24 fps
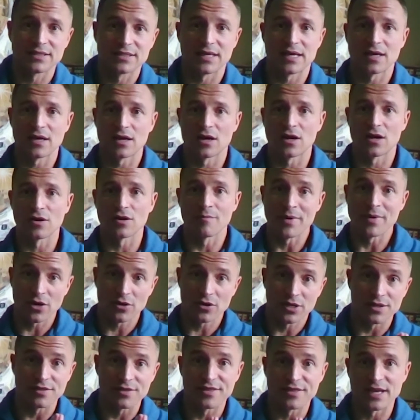or
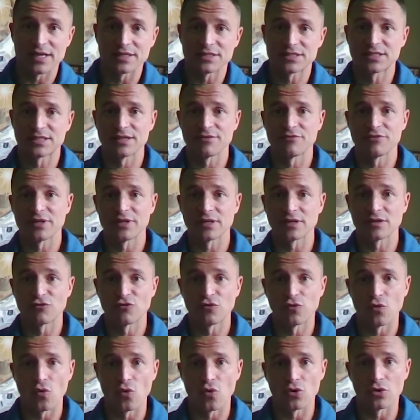American Thanksgiving,
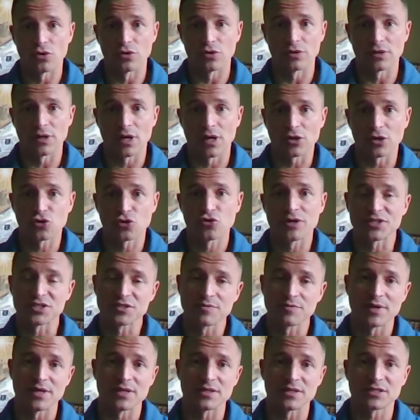for
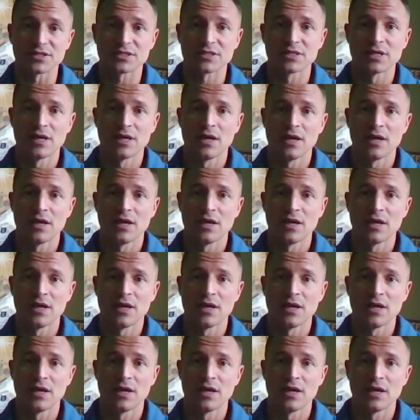Christmas,